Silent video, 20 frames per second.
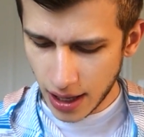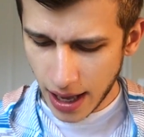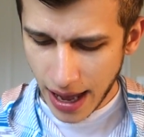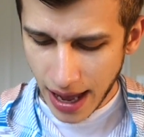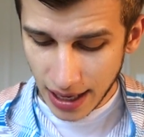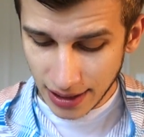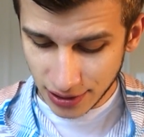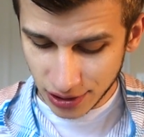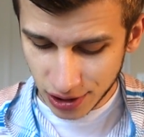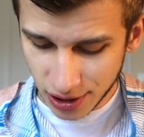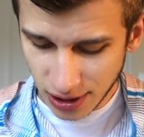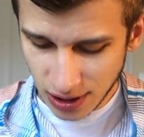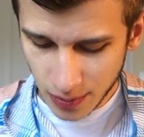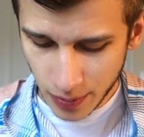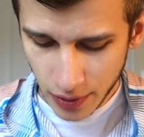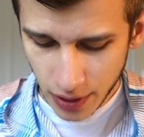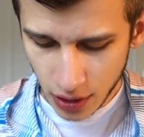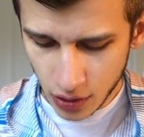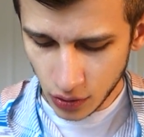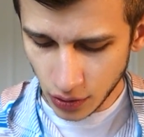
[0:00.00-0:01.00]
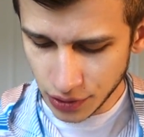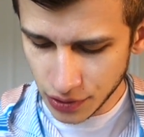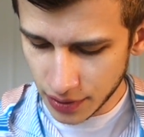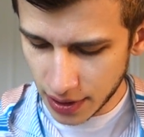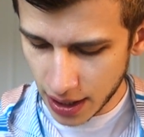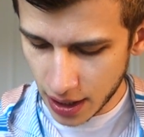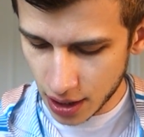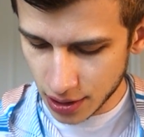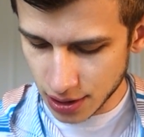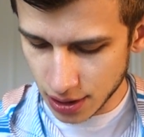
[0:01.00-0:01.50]
as she's a pretty cool new
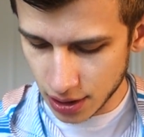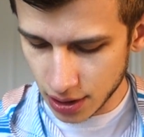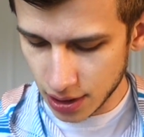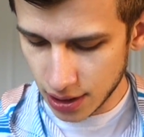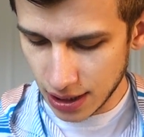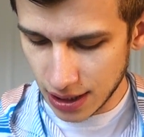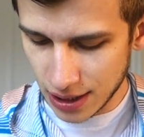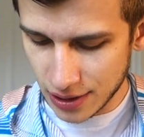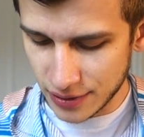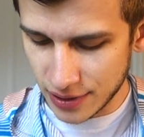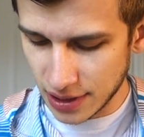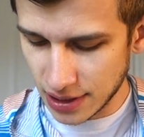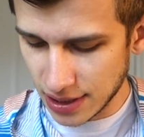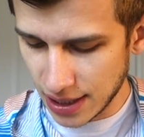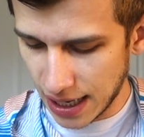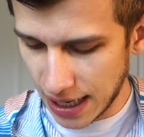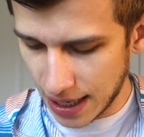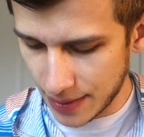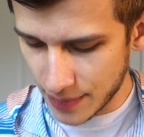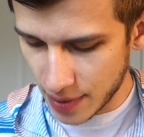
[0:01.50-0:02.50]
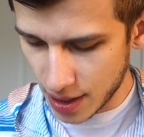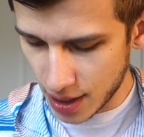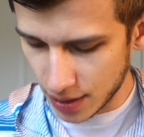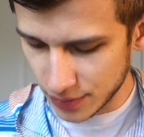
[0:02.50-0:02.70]
character in the game.